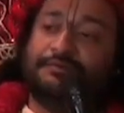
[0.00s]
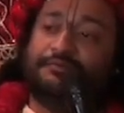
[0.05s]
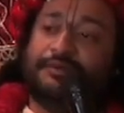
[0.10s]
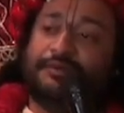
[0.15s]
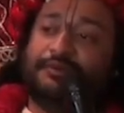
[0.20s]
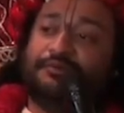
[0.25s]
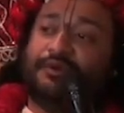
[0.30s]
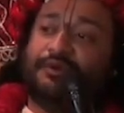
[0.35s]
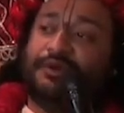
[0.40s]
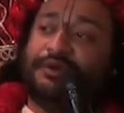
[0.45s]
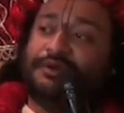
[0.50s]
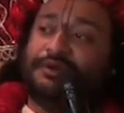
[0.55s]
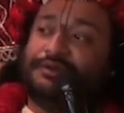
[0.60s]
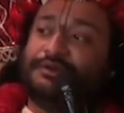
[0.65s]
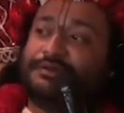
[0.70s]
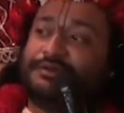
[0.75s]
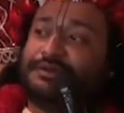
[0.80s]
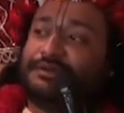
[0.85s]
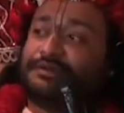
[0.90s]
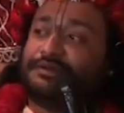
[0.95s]
Before
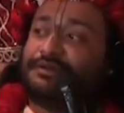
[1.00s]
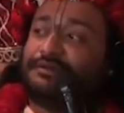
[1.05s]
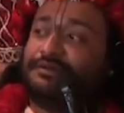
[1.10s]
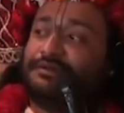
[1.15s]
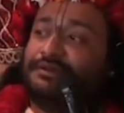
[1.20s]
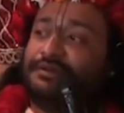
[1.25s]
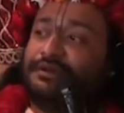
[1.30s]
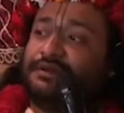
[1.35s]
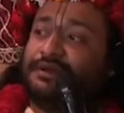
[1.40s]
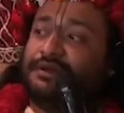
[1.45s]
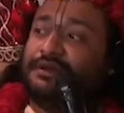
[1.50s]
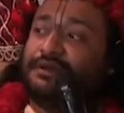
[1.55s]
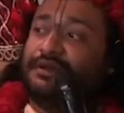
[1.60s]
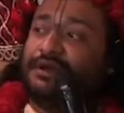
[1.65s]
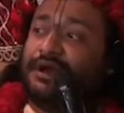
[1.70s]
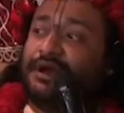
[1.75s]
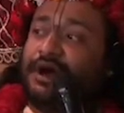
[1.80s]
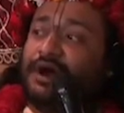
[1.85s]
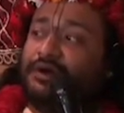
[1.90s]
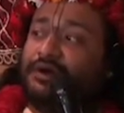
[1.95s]
initiation,
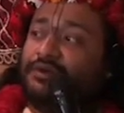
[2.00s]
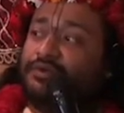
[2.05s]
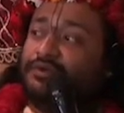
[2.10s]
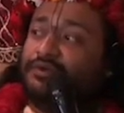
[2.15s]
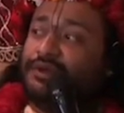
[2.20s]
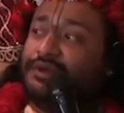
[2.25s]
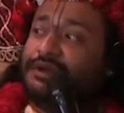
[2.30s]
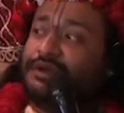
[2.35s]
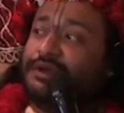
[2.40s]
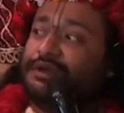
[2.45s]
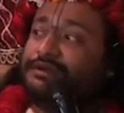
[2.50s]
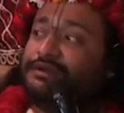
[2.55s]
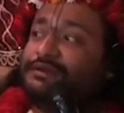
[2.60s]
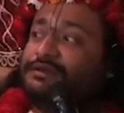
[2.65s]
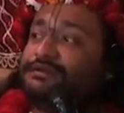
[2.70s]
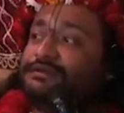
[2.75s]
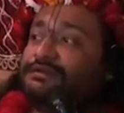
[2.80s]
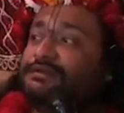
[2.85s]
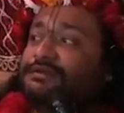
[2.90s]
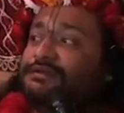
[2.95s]
how we'll get
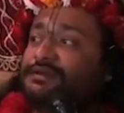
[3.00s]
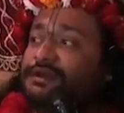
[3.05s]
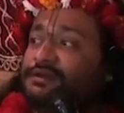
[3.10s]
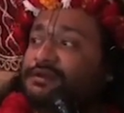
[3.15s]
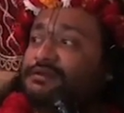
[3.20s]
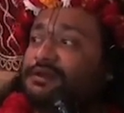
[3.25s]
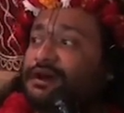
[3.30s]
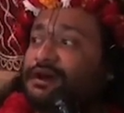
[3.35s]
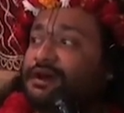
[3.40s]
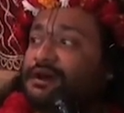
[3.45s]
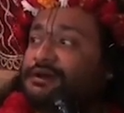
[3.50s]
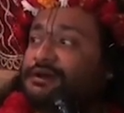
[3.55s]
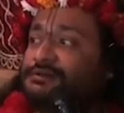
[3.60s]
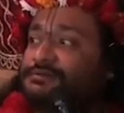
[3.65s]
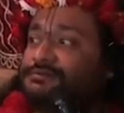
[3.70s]
this Shraddha?